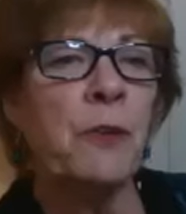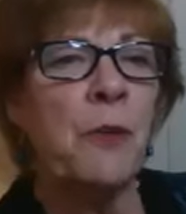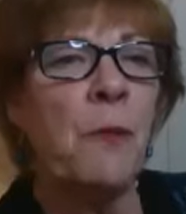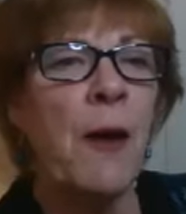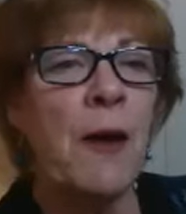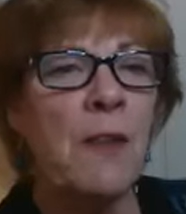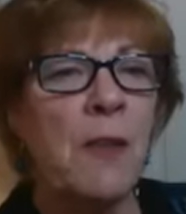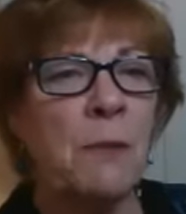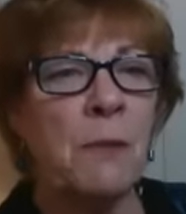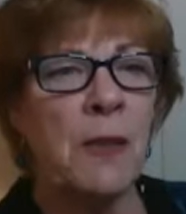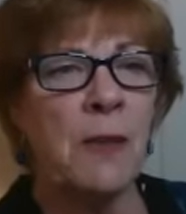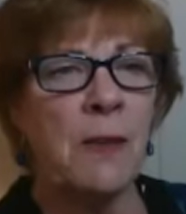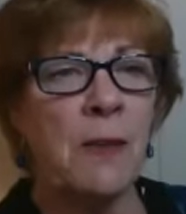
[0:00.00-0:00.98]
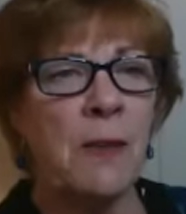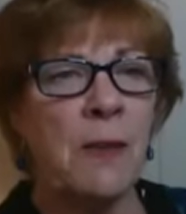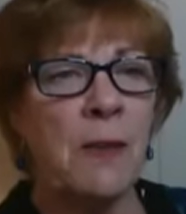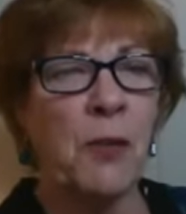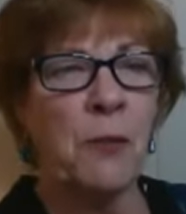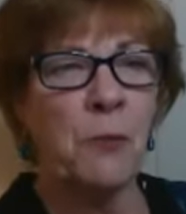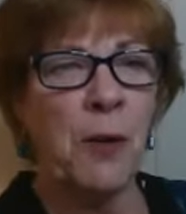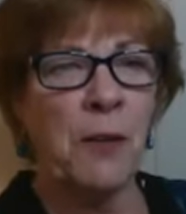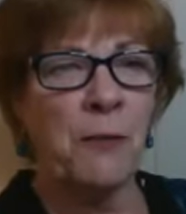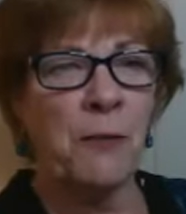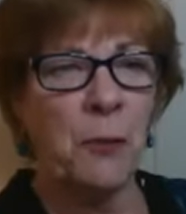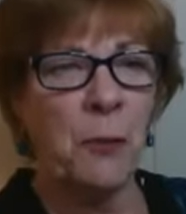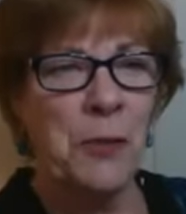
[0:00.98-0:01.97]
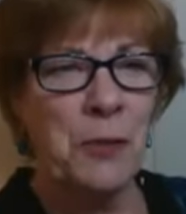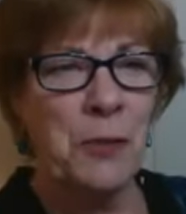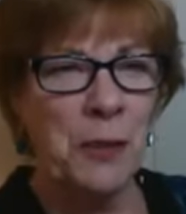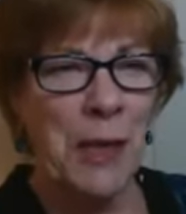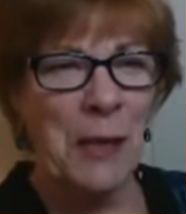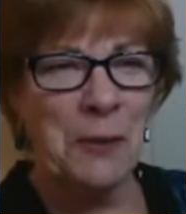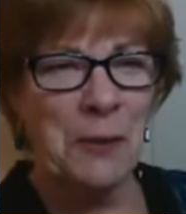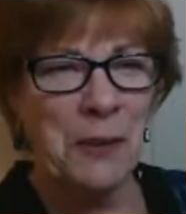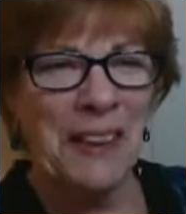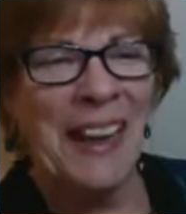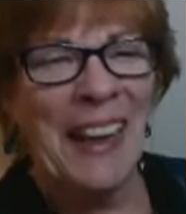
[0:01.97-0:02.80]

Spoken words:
are you asking me, so you're getting ready for winter again? Or?